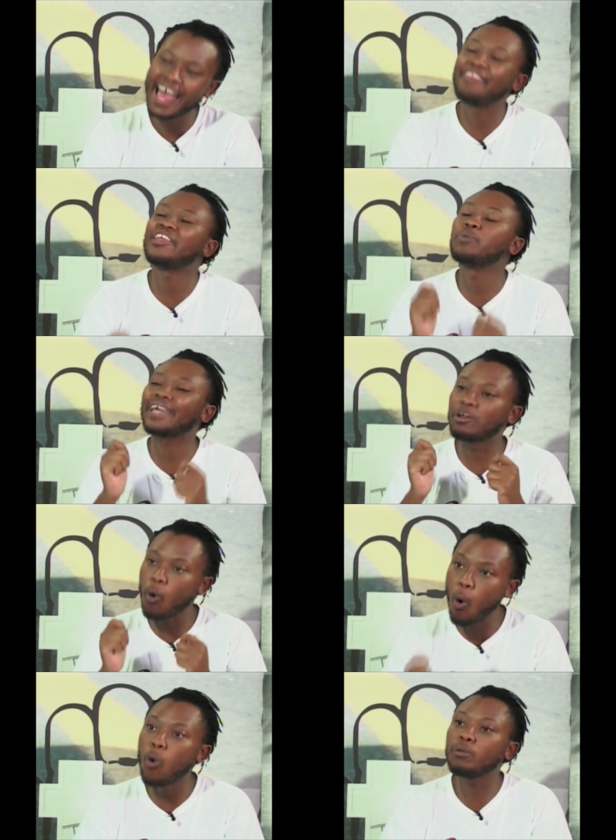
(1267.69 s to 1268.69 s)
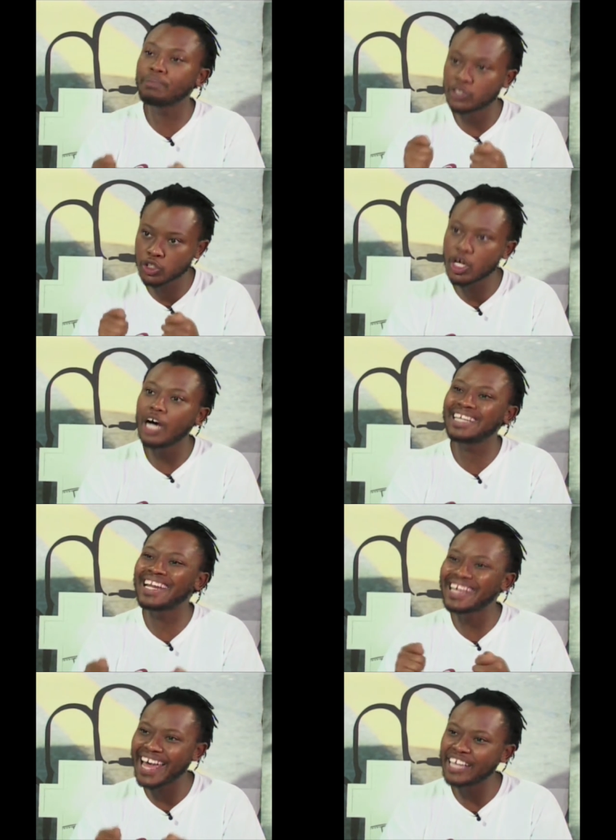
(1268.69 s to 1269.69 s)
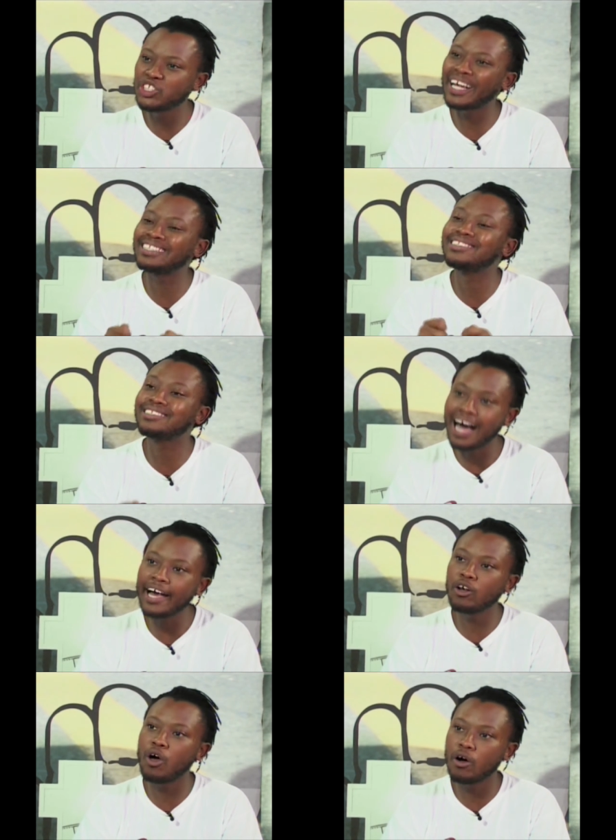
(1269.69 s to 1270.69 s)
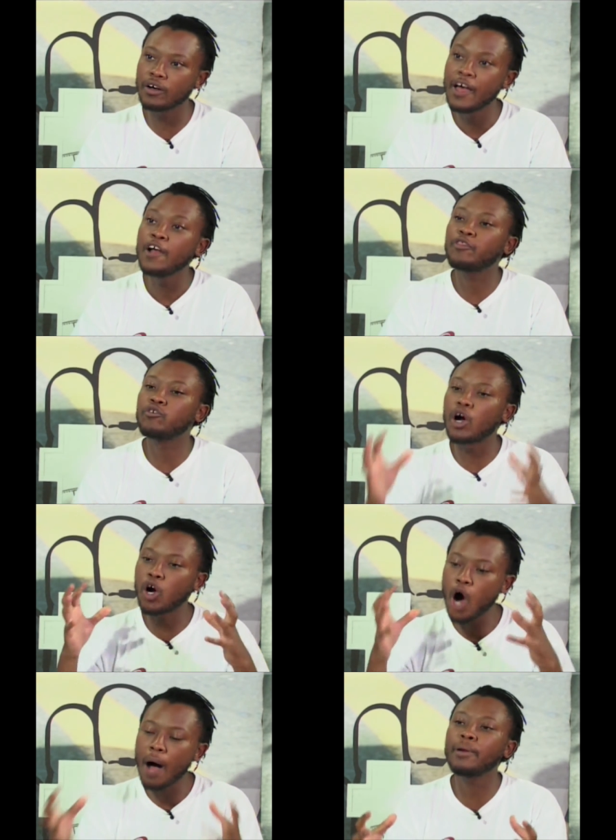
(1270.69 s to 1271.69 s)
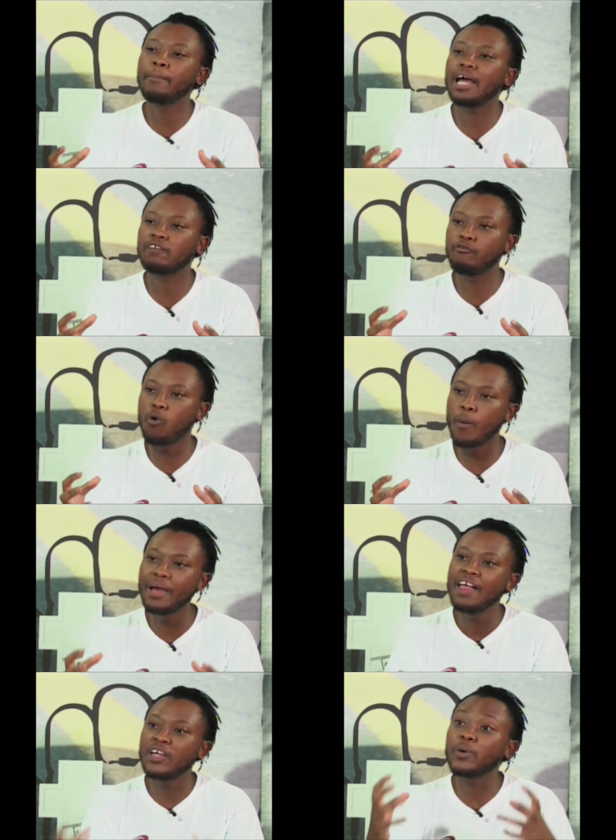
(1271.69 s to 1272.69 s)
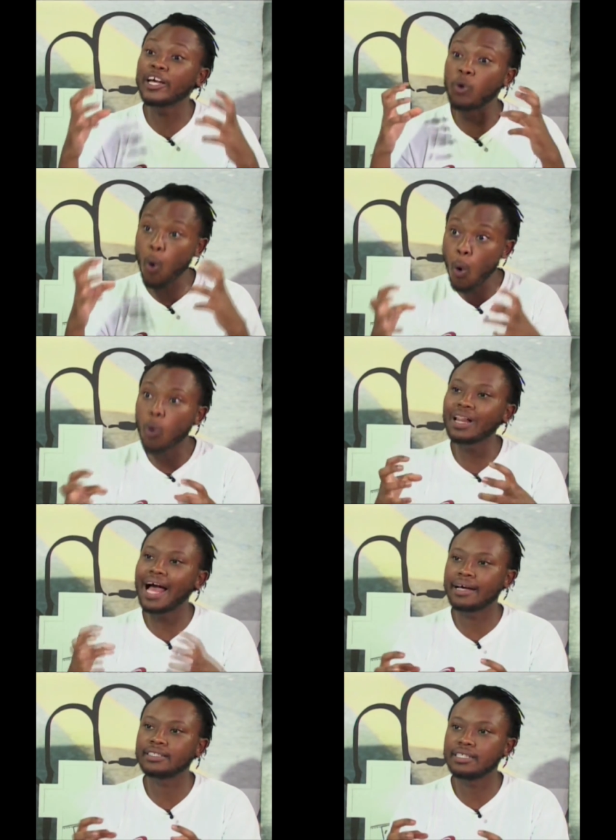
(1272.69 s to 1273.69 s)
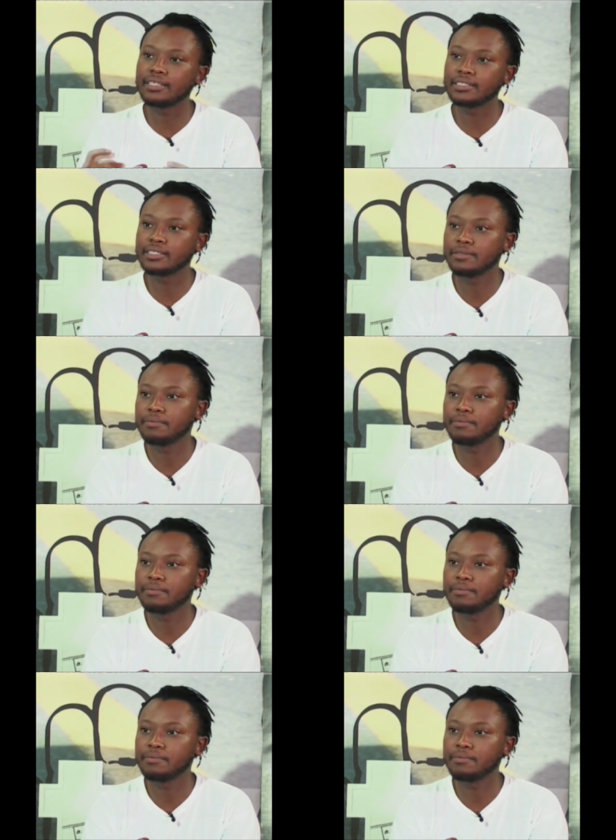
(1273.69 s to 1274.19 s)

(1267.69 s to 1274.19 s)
and then we can all start engaging in dialogue through a common platform that we can all access.